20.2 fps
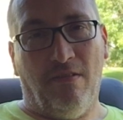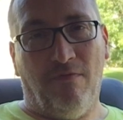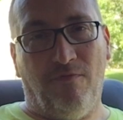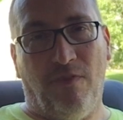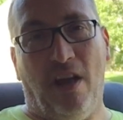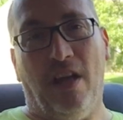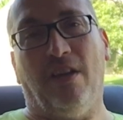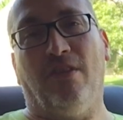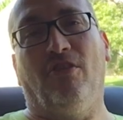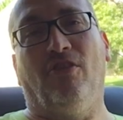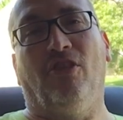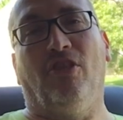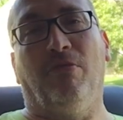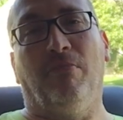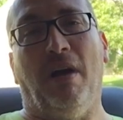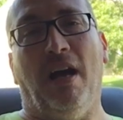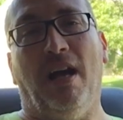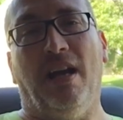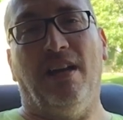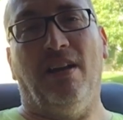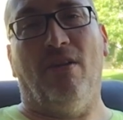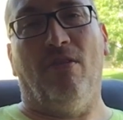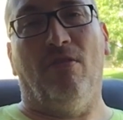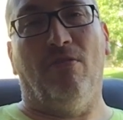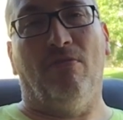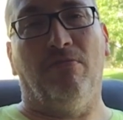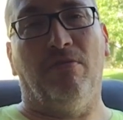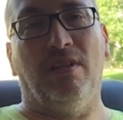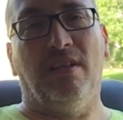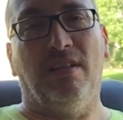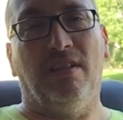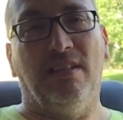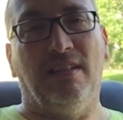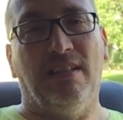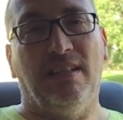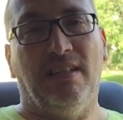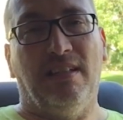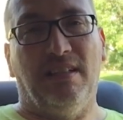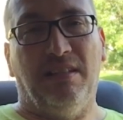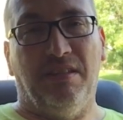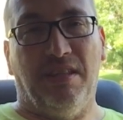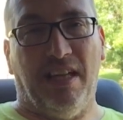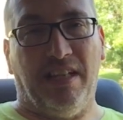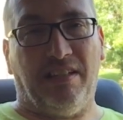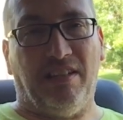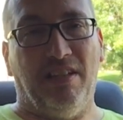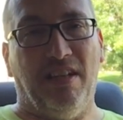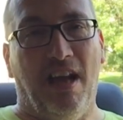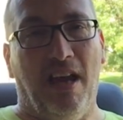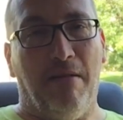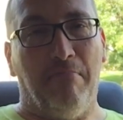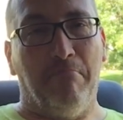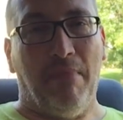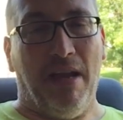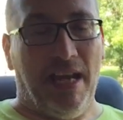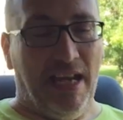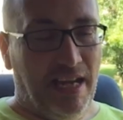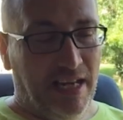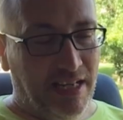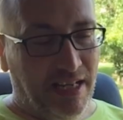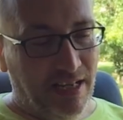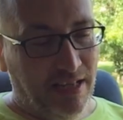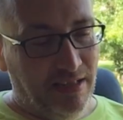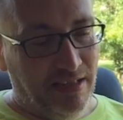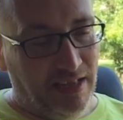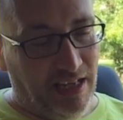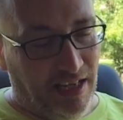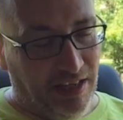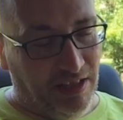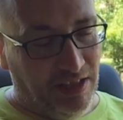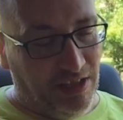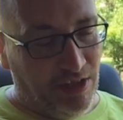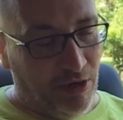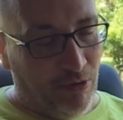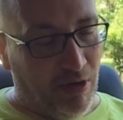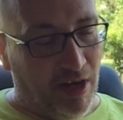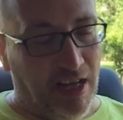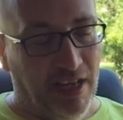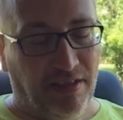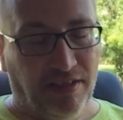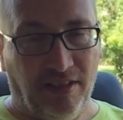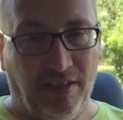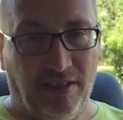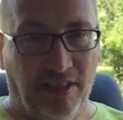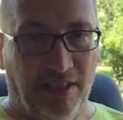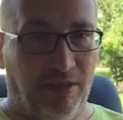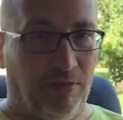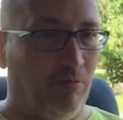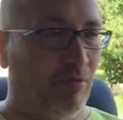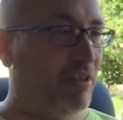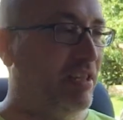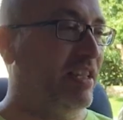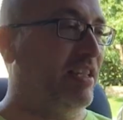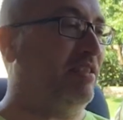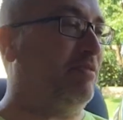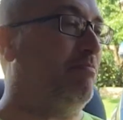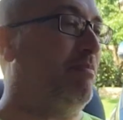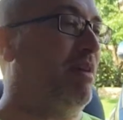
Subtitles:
firearm I own that's not made in the US. This one is